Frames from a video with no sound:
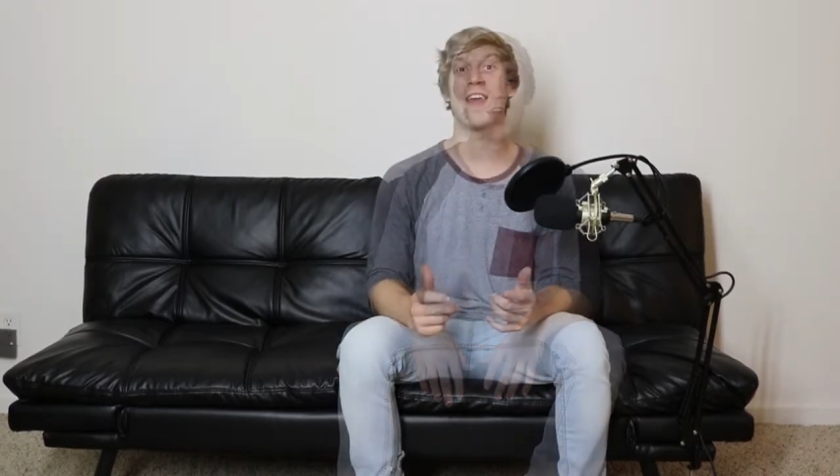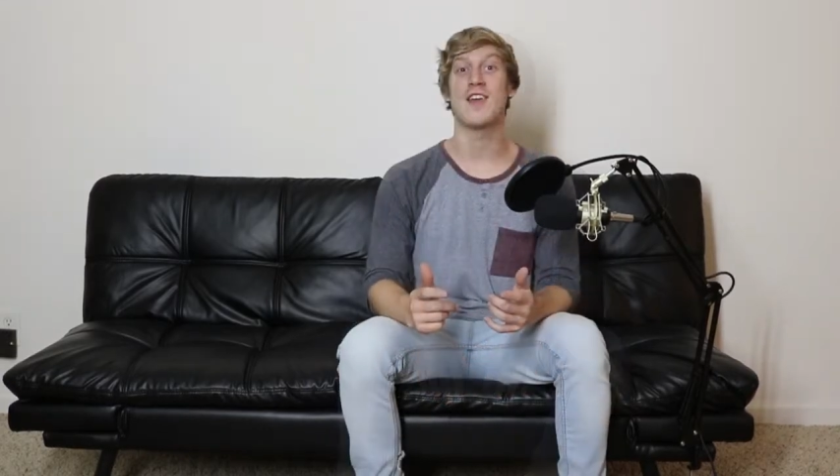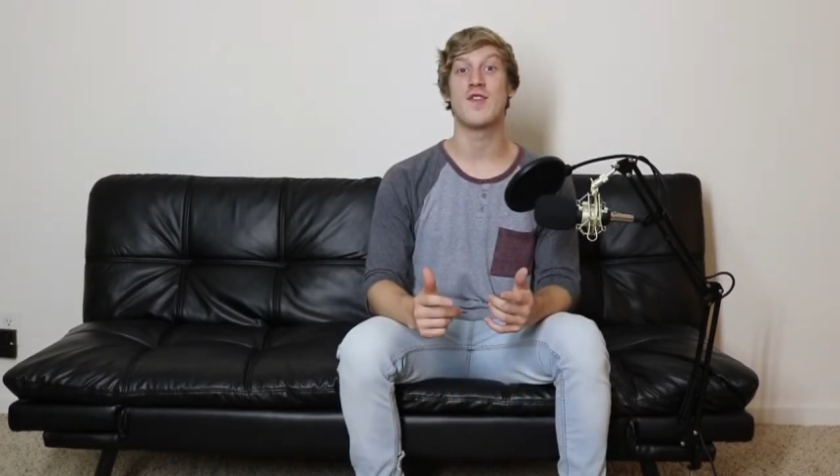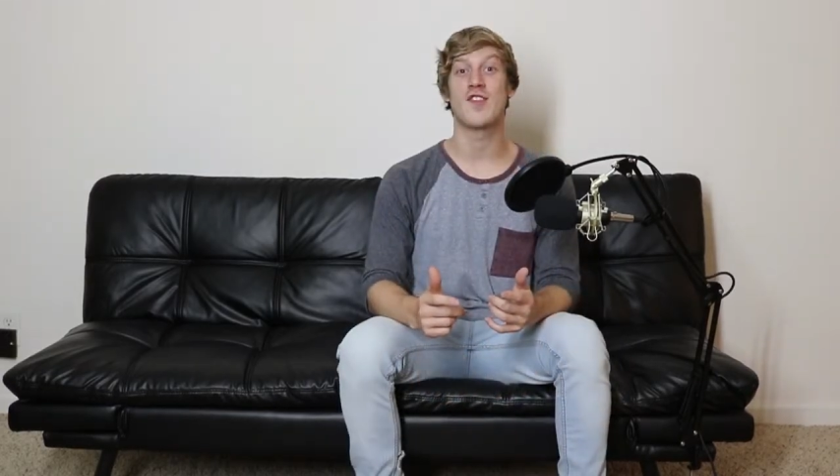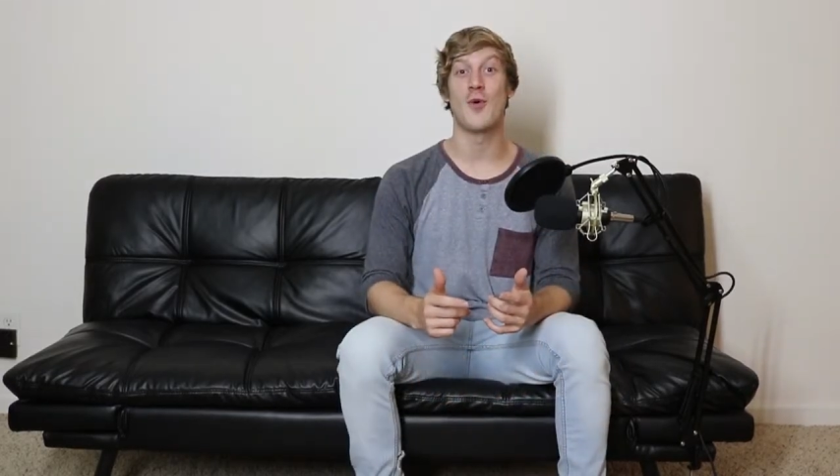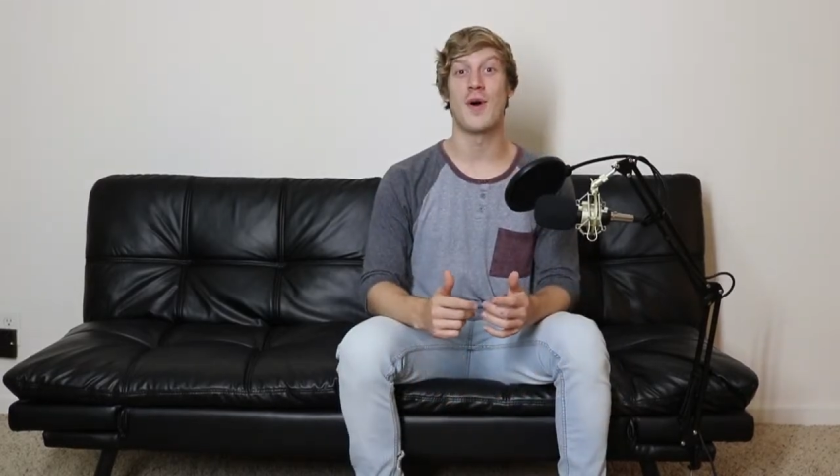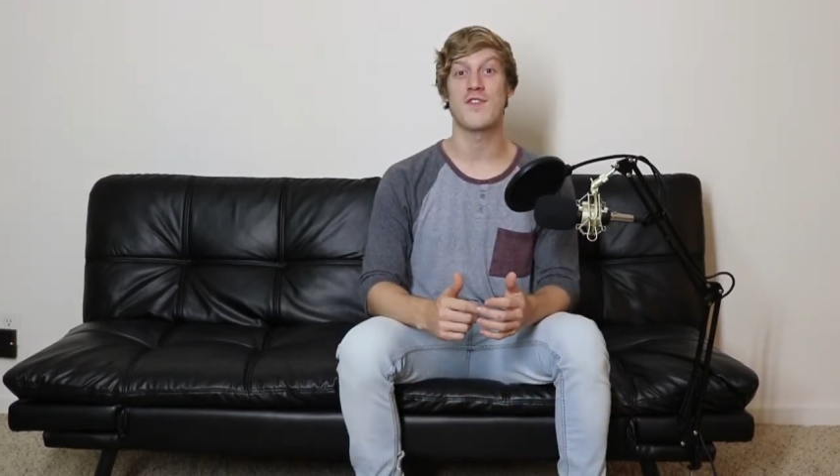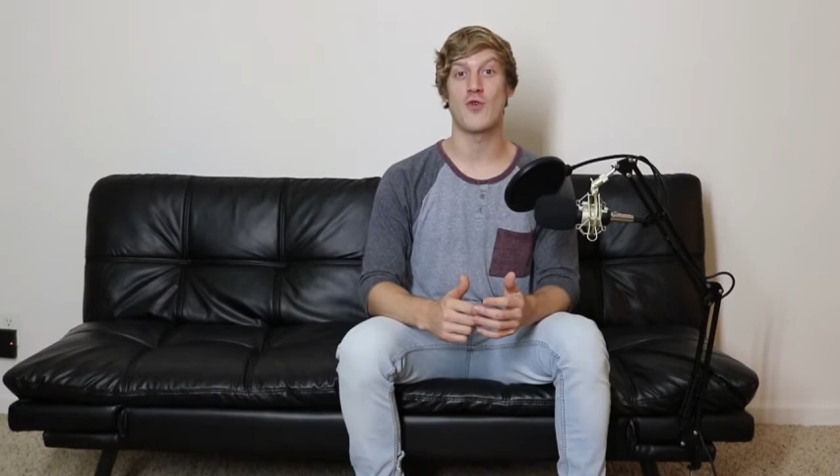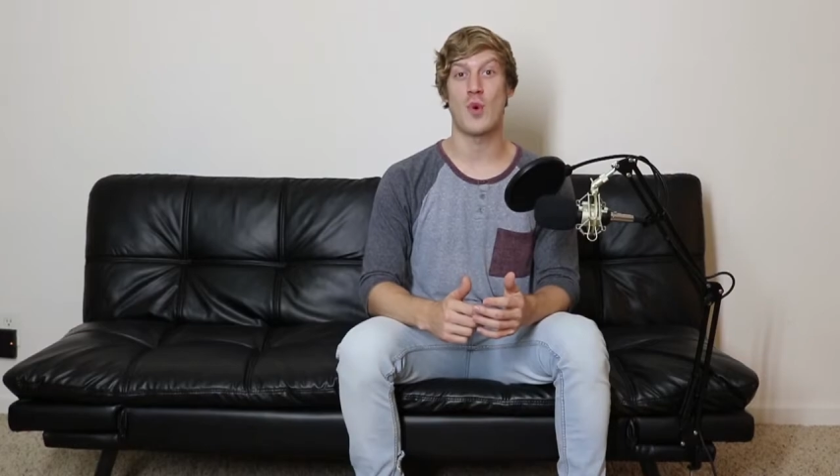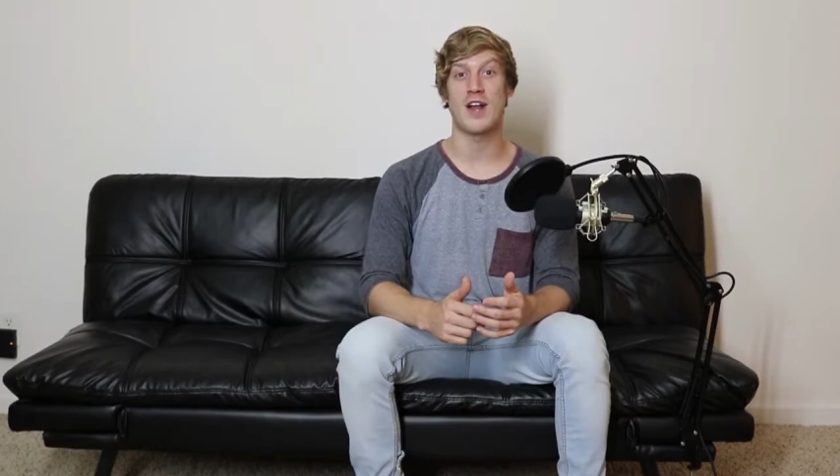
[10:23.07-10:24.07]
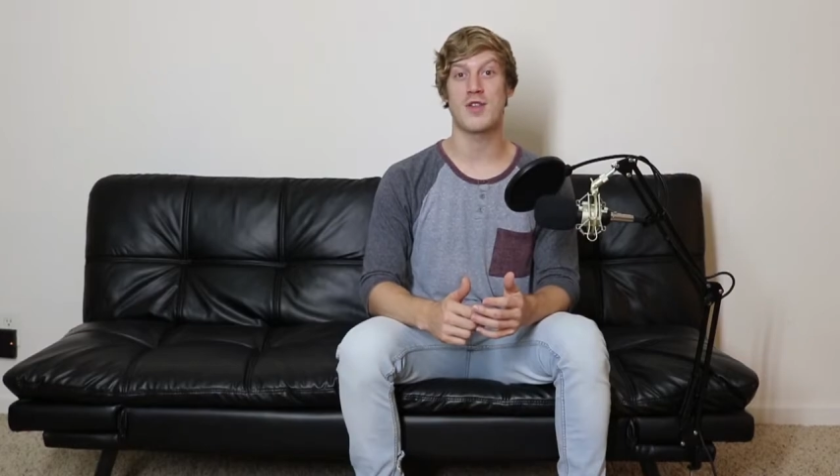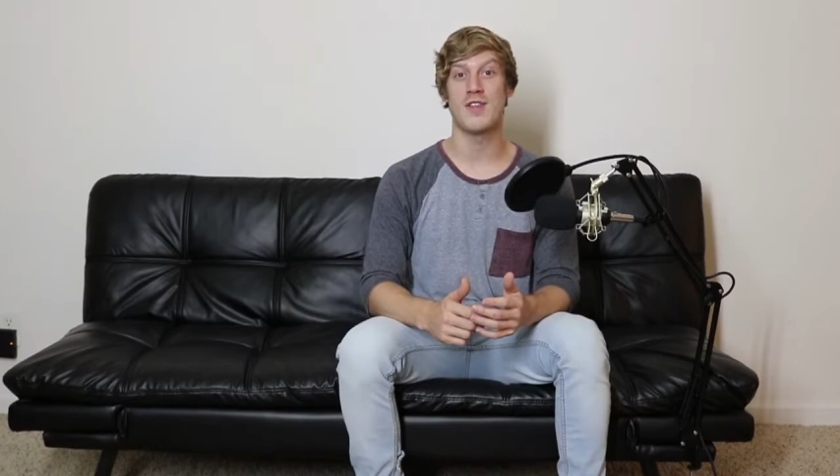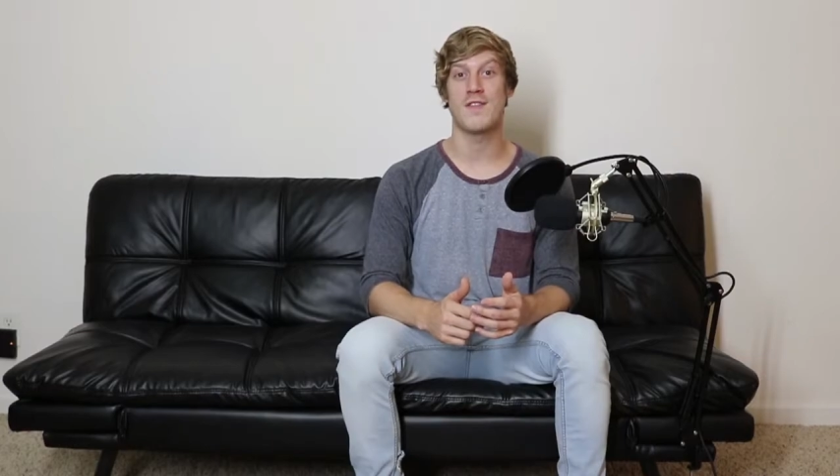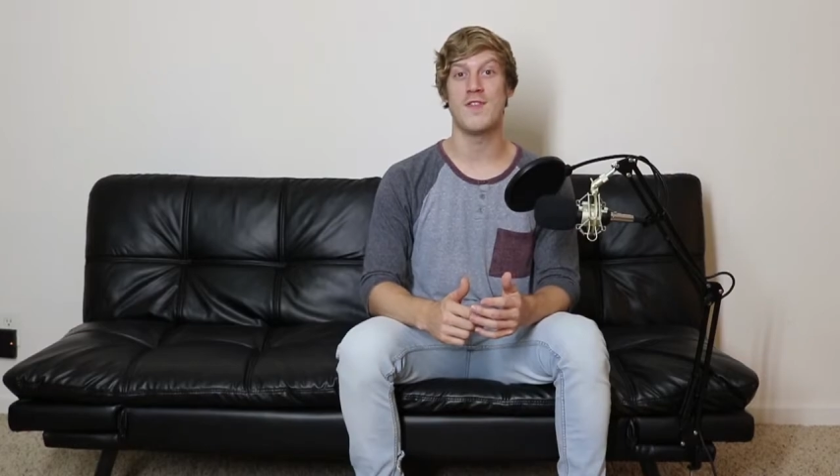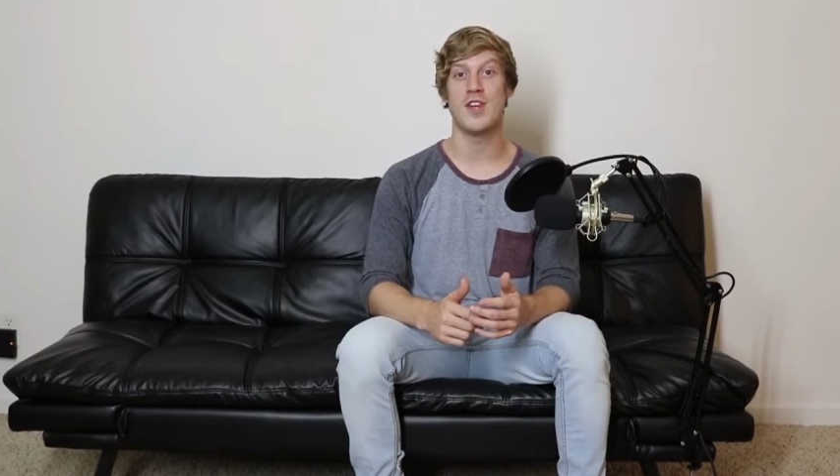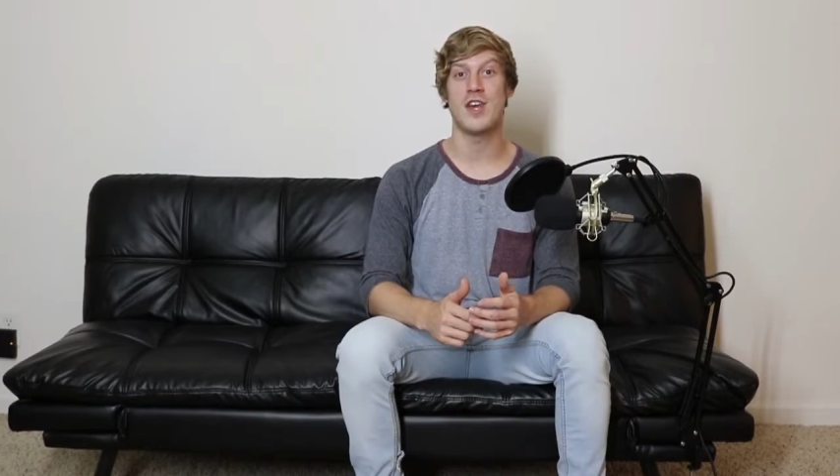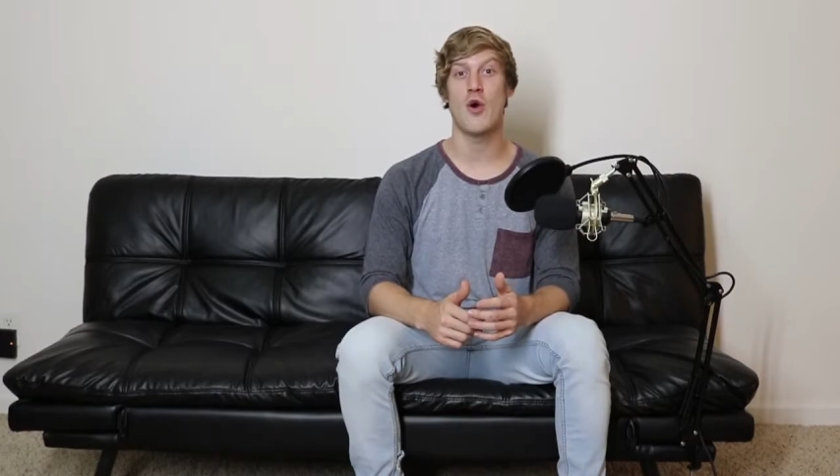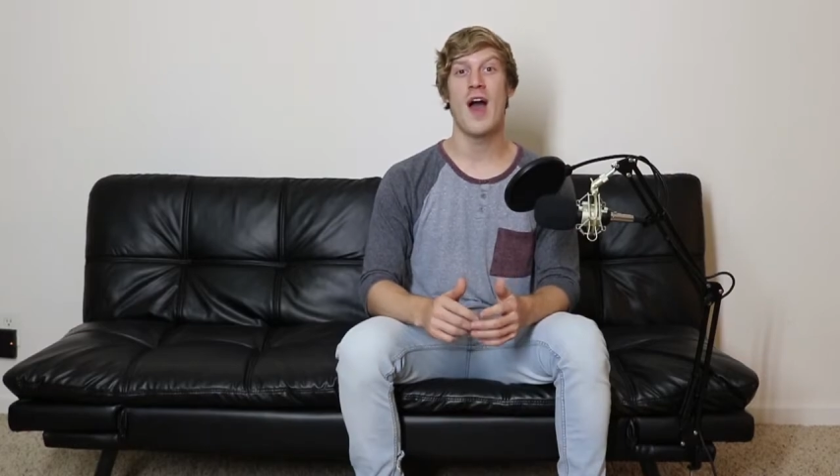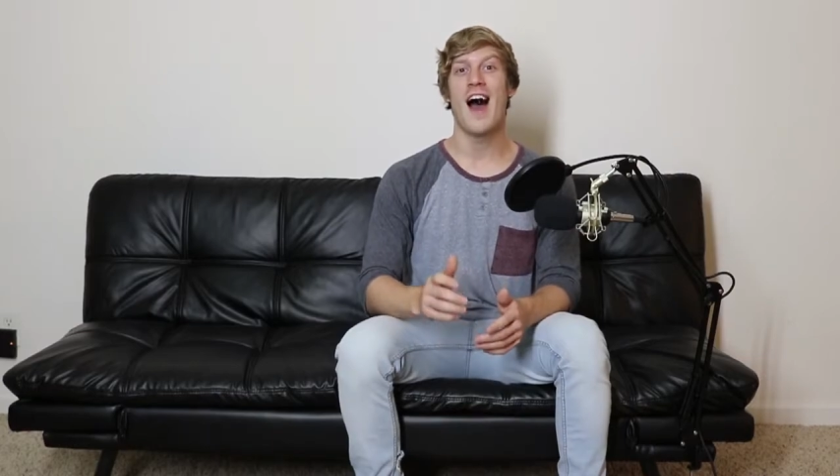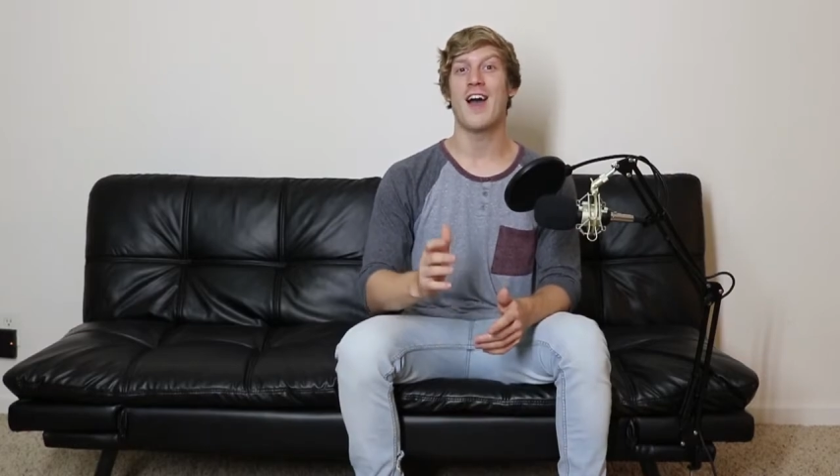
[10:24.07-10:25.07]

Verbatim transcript: Thank you so much for watching this video.